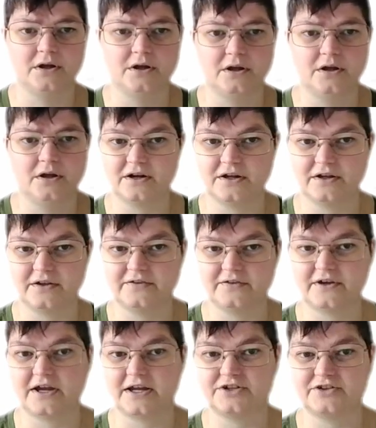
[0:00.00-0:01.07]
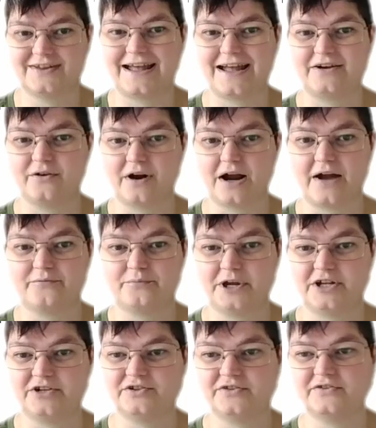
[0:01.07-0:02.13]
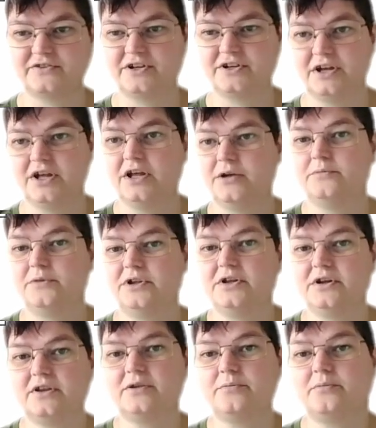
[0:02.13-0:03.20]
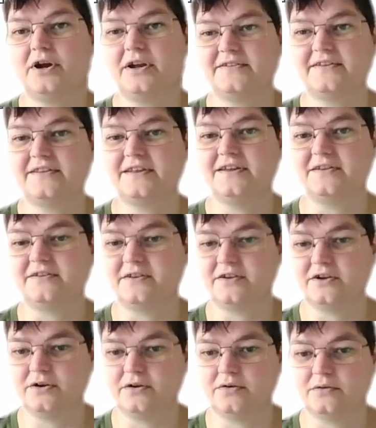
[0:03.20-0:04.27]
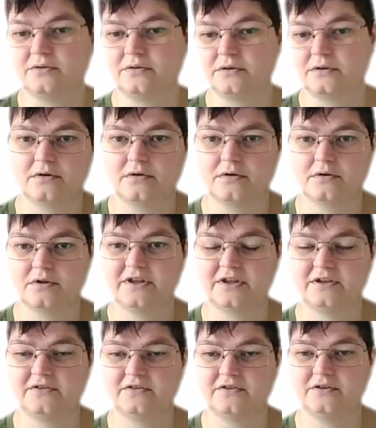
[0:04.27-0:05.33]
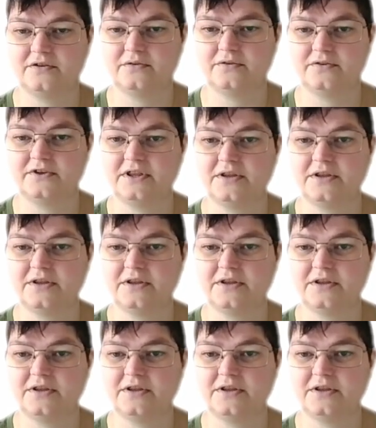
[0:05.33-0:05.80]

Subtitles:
Here is, I could just add graph pages. But look at the price of this too. The daily to